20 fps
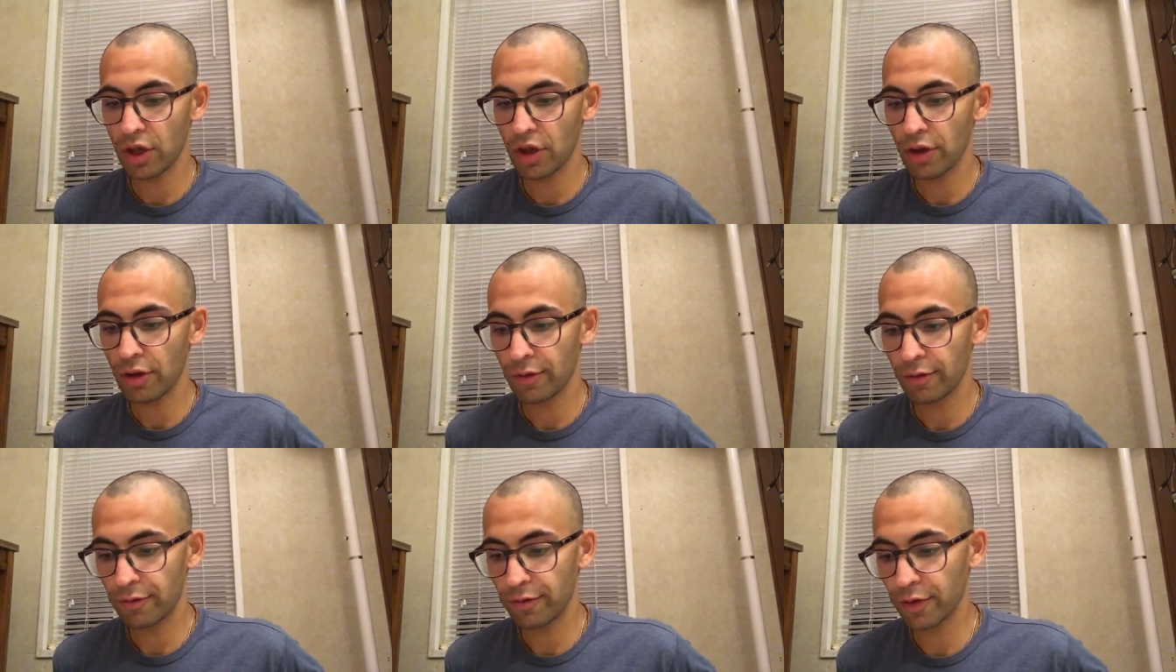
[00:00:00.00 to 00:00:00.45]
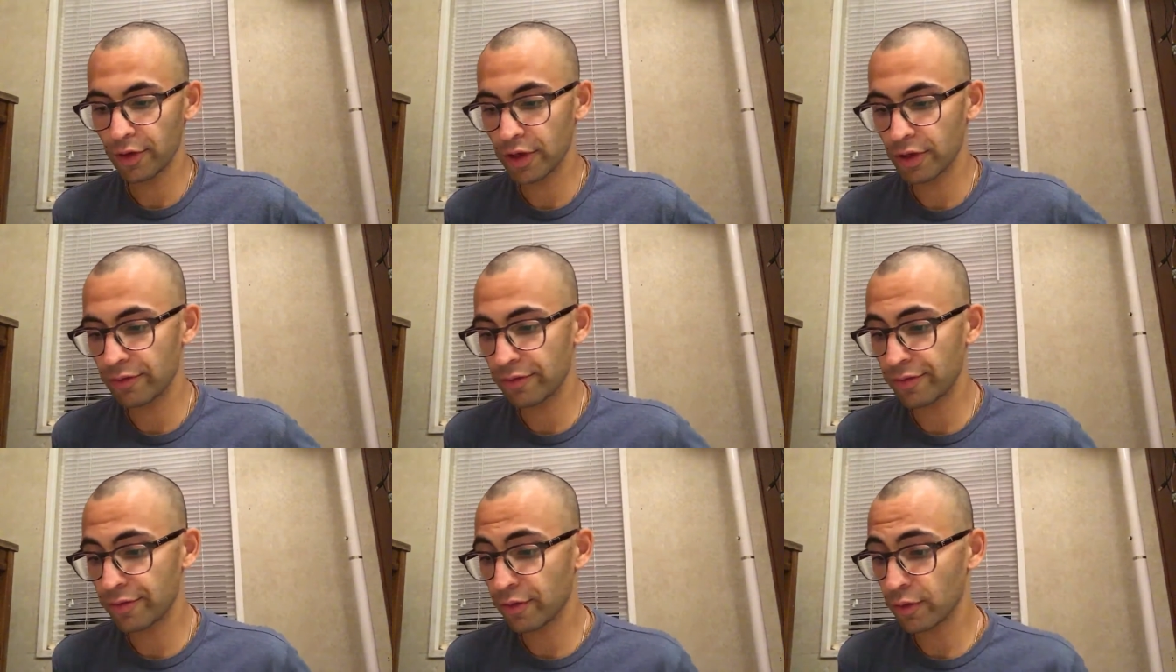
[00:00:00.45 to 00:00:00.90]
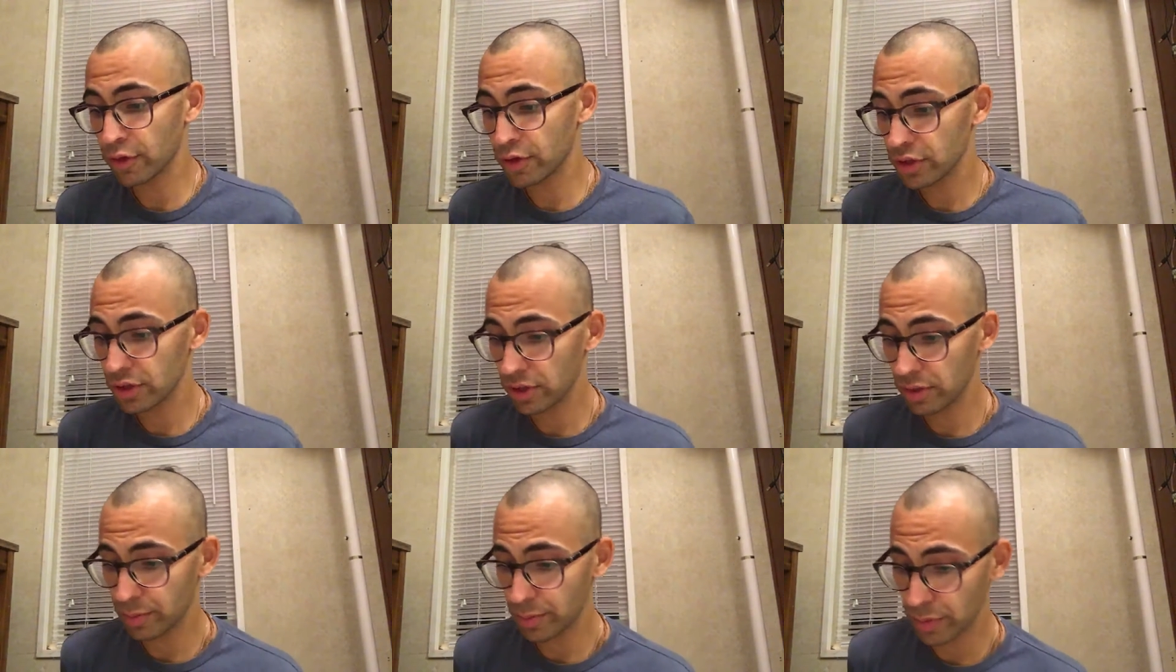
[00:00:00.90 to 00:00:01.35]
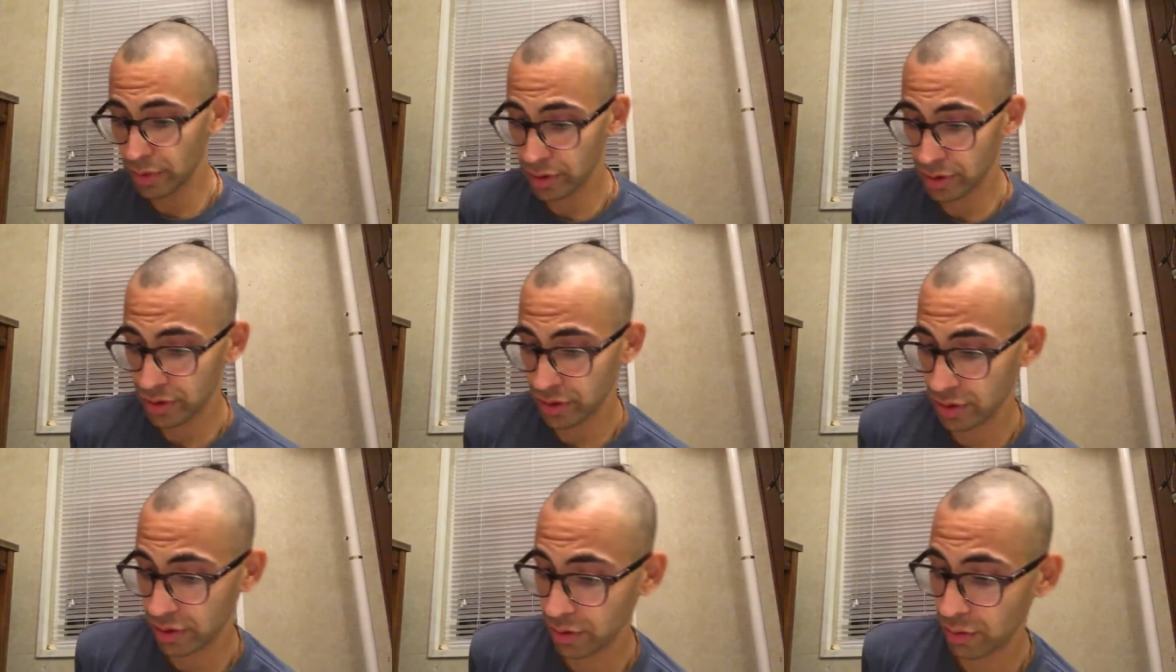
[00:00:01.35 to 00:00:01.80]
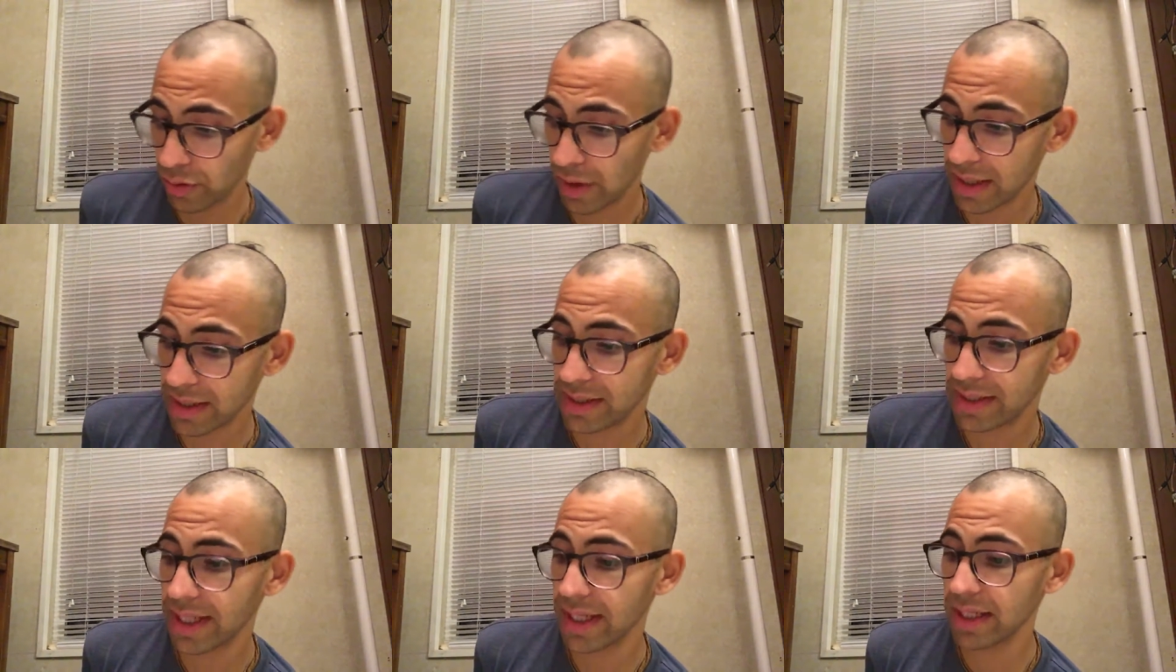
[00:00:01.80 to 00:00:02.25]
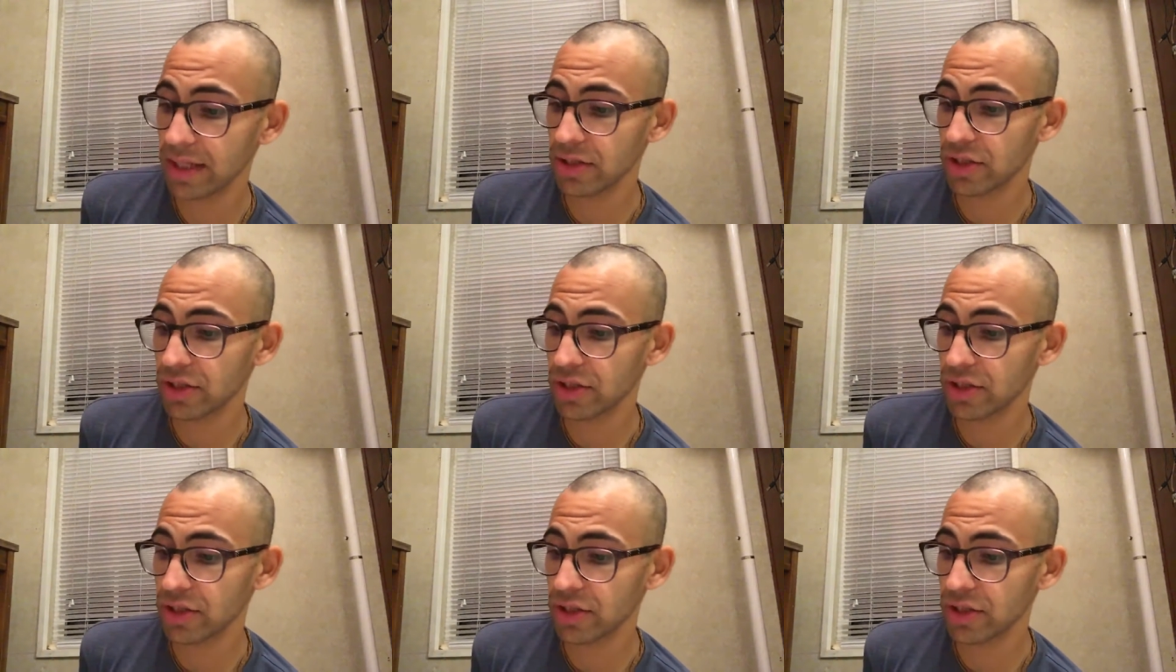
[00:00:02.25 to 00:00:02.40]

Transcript: For the fortunate person who has taken